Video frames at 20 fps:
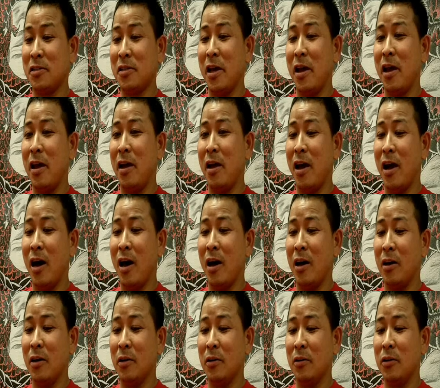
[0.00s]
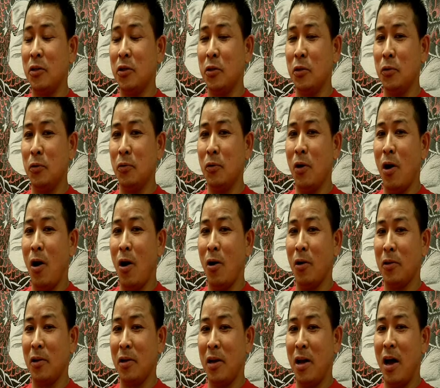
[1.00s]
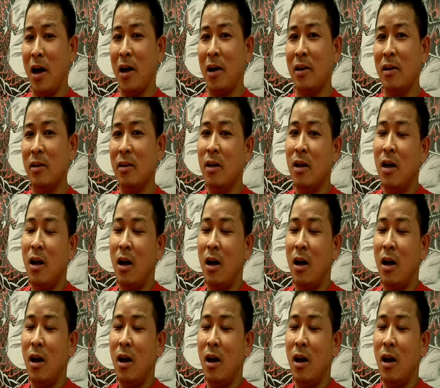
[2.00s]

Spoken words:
say to all the guys,